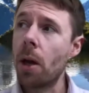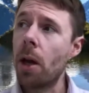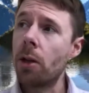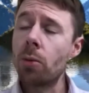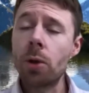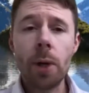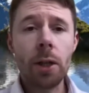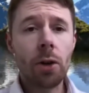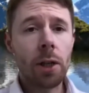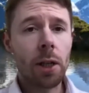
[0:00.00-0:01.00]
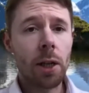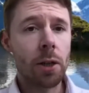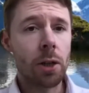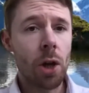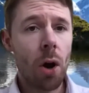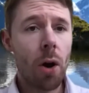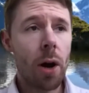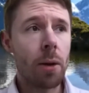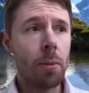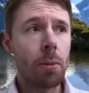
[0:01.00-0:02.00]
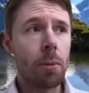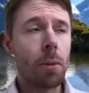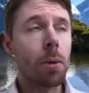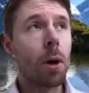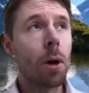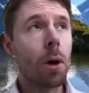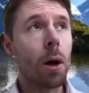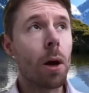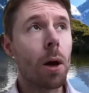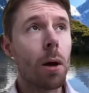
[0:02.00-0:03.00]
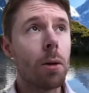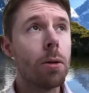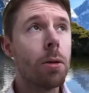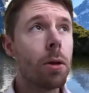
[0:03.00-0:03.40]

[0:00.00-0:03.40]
It's also interesting, at the time, the